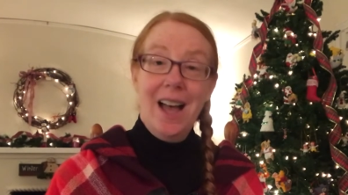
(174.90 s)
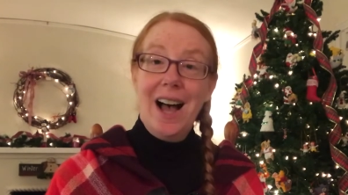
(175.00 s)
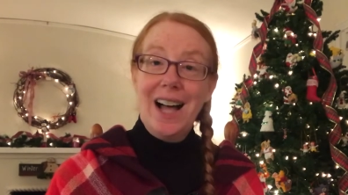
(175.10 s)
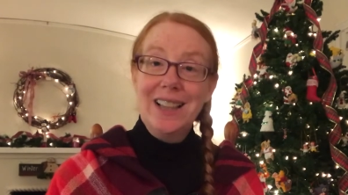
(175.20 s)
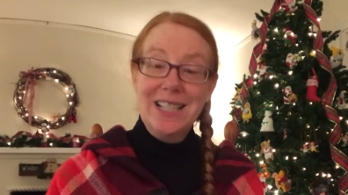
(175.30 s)

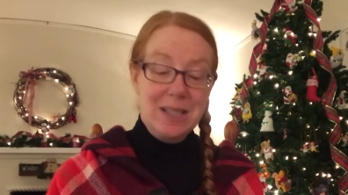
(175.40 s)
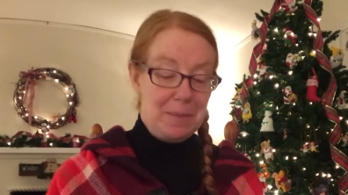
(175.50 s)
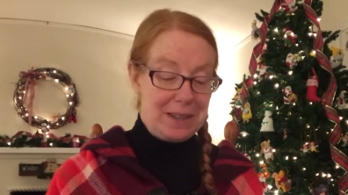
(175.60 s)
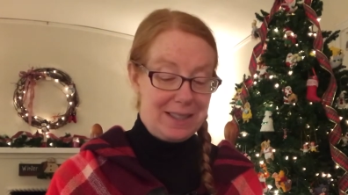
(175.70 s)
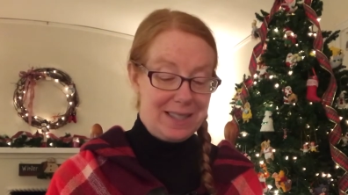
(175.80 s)

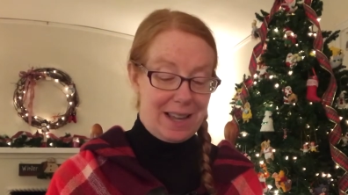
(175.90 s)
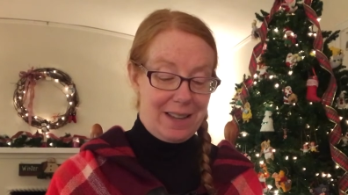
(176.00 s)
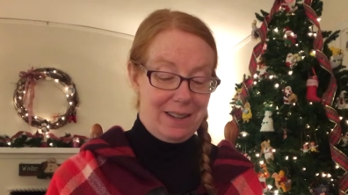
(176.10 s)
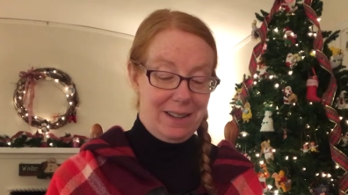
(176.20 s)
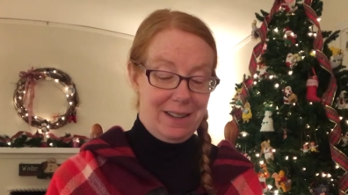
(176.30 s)
Elizabeth said,
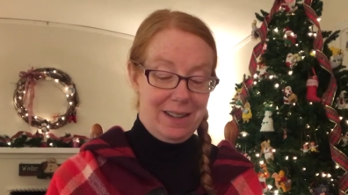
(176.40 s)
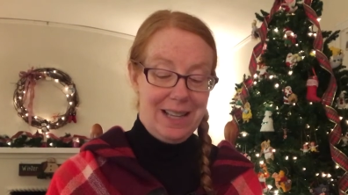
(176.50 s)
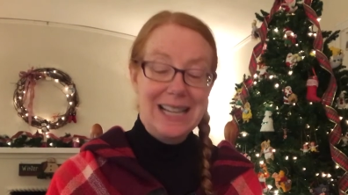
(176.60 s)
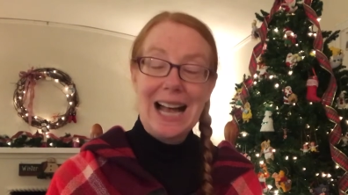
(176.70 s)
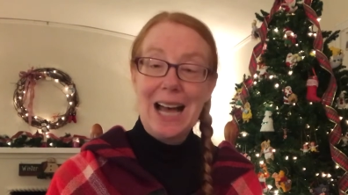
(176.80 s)

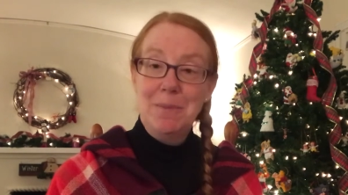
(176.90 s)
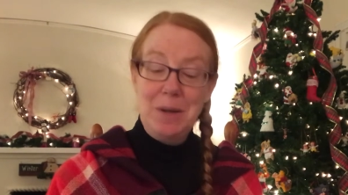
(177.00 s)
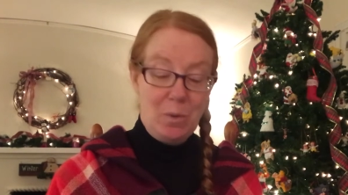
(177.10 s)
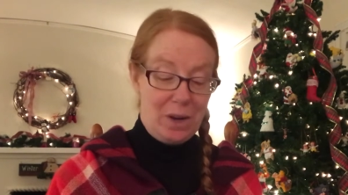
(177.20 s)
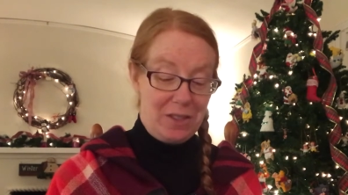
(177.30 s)
"God be
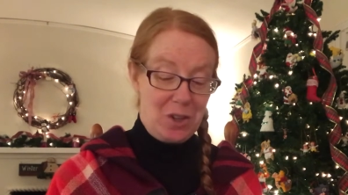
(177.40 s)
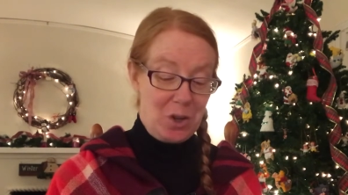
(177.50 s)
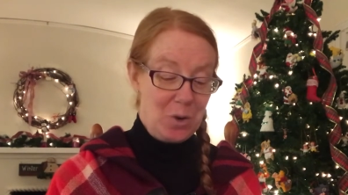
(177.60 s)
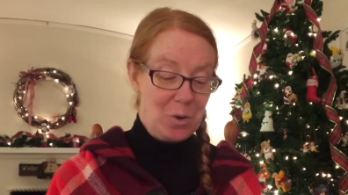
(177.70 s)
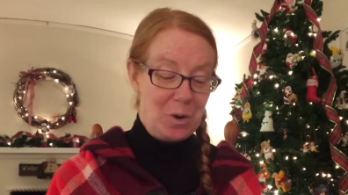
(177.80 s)
with
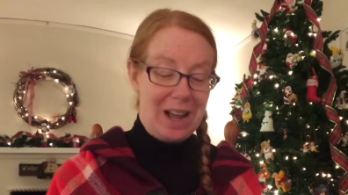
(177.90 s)
you